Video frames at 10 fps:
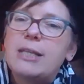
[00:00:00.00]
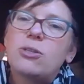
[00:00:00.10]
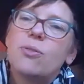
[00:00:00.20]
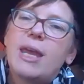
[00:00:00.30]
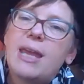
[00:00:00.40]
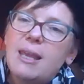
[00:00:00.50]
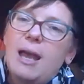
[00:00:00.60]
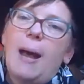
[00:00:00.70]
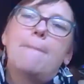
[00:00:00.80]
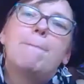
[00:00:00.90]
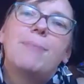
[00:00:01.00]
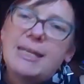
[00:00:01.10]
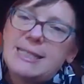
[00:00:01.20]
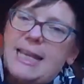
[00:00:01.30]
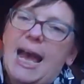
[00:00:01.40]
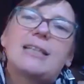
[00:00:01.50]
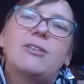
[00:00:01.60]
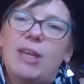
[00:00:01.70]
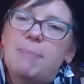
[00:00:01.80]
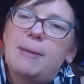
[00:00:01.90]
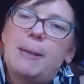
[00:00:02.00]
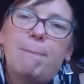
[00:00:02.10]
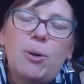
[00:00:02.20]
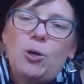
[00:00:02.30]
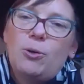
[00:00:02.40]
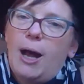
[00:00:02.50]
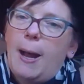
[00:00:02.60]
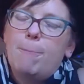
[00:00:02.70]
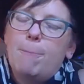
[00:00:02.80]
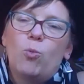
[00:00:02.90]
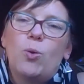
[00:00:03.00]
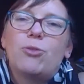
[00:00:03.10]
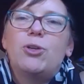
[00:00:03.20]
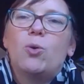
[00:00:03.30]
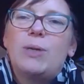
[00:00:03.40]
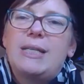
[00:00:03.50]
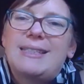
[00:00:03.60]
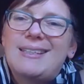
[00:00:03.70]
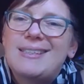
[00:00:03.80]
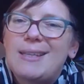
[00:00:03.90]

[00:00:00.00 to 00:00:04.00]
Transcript: So they deactivate people with no reason.